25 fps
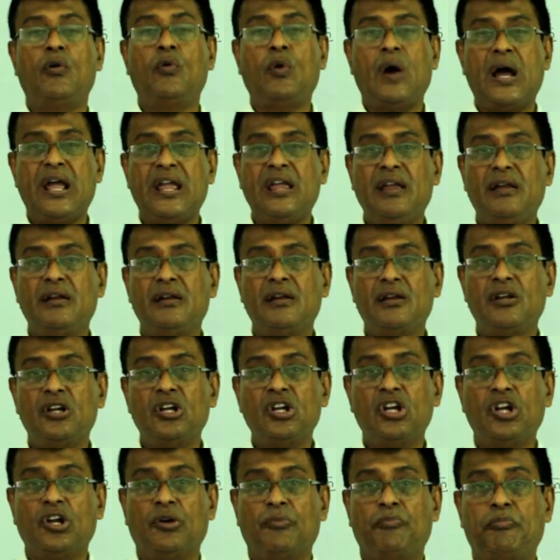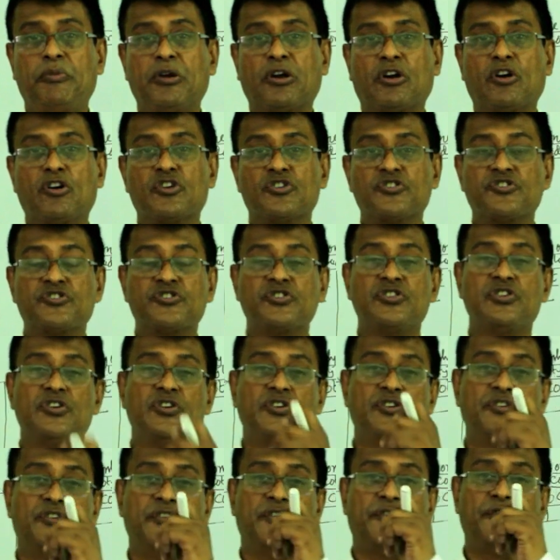Why?
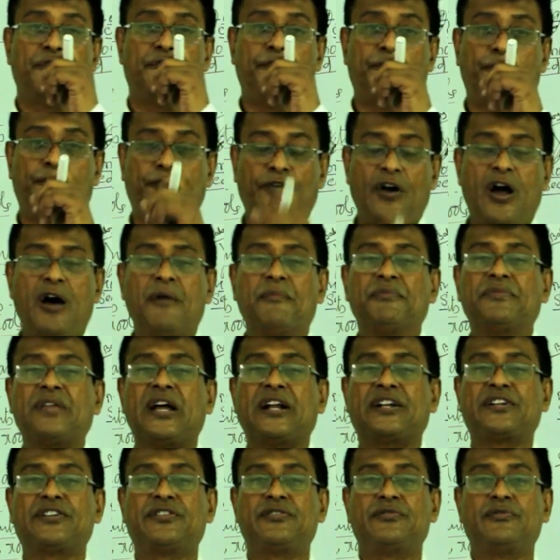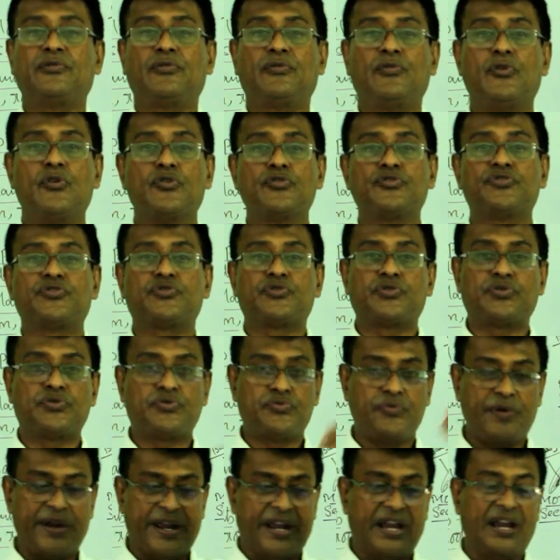Because from that
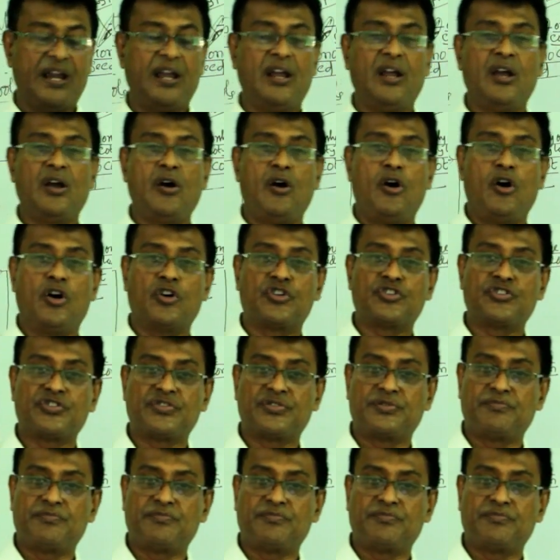rose twig or